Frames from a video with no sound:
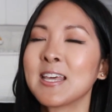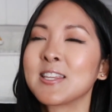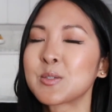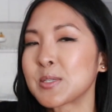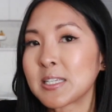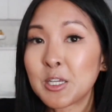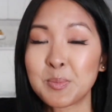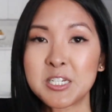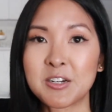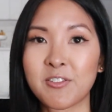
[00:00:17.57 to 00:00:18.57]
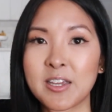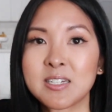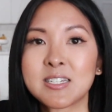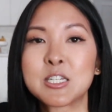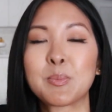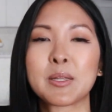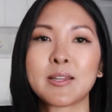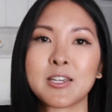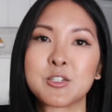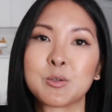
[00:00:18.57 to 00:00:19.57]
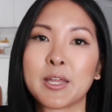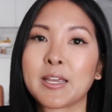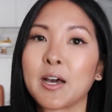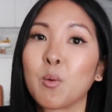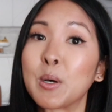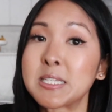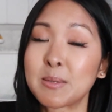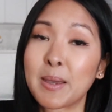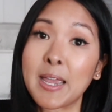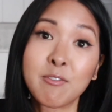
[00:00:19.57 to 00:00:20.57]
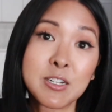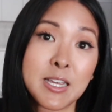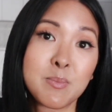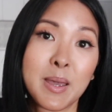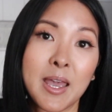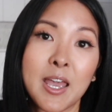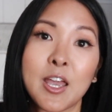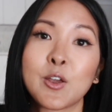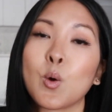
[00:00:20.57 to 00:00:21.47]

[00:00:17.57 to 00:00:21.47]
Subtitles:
This one's a little bit different. Typically I do like a what's in my everyday bag